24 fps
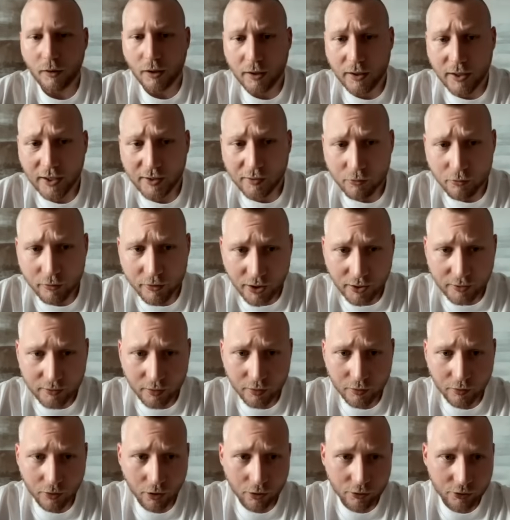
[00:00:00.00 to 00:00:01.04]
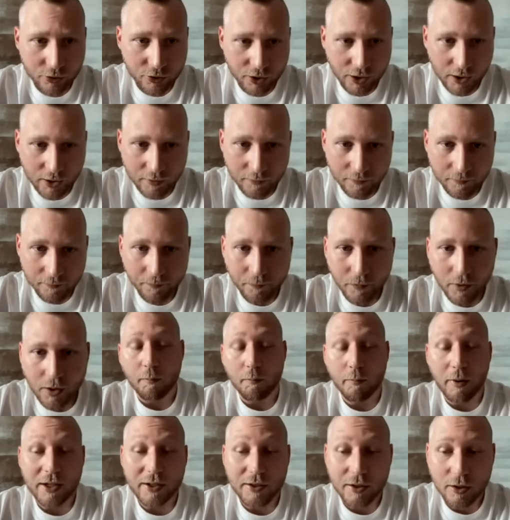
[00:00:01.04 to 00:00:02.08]
gets rejected on chain,
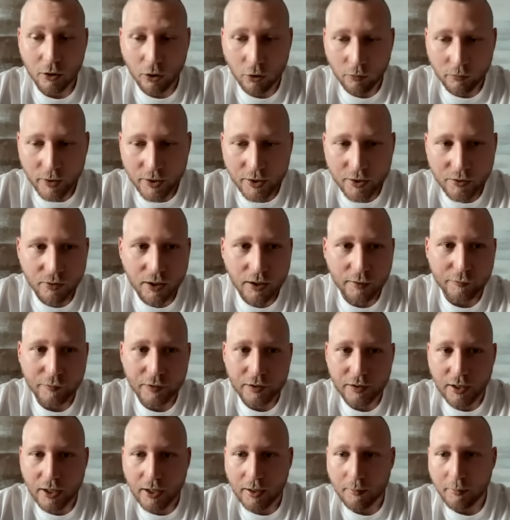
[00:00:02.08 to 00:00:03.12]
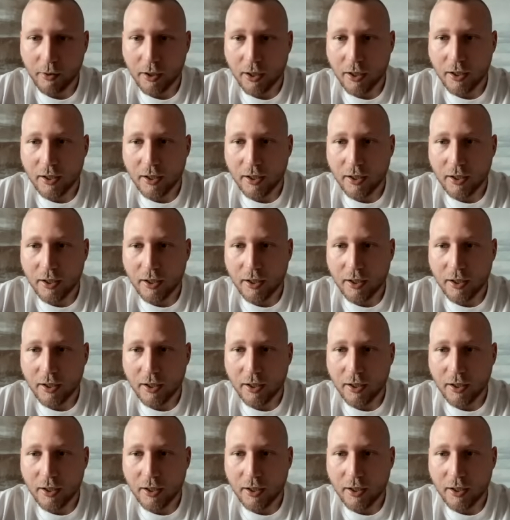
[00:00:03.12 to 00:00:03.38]
but he already drafted up